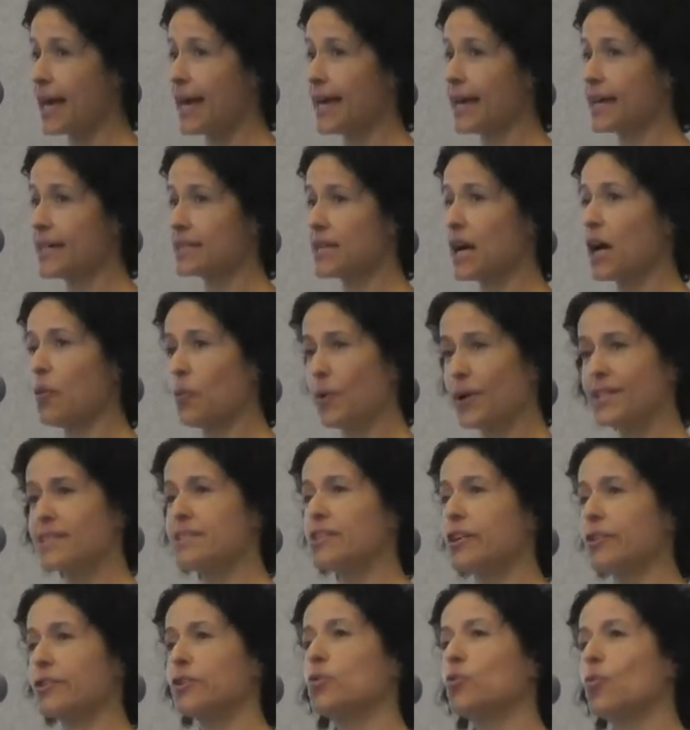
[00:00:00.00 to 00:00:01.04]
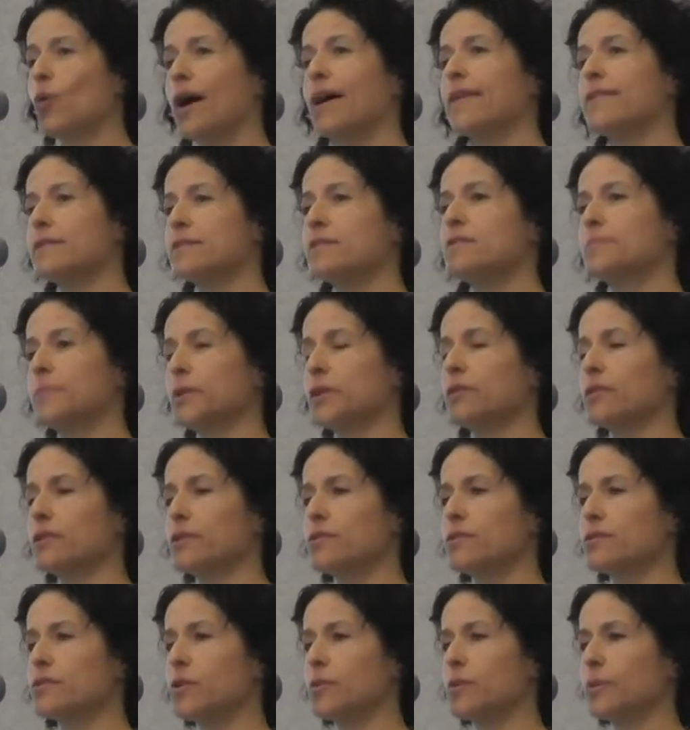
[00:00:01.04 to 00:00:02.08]
And I want to tell you why this bill
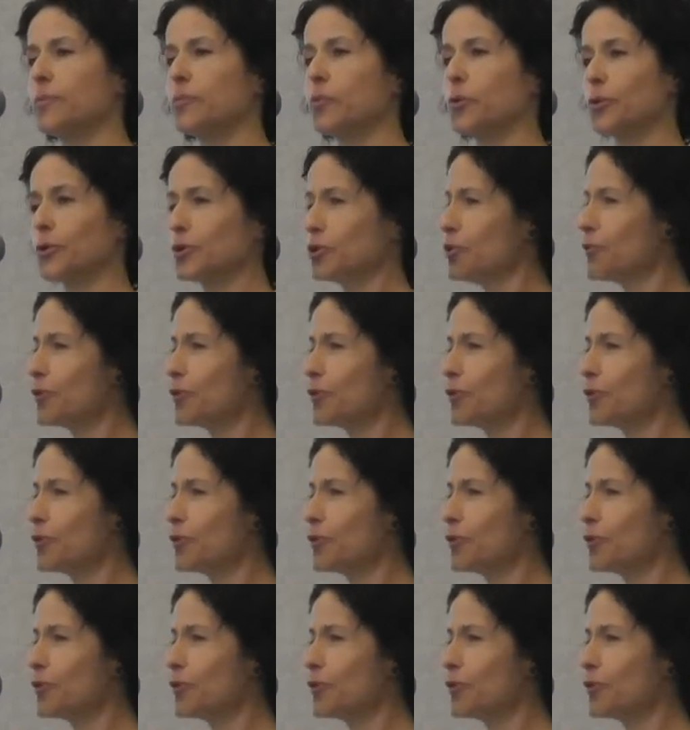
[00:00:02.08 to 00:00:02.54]
is so important.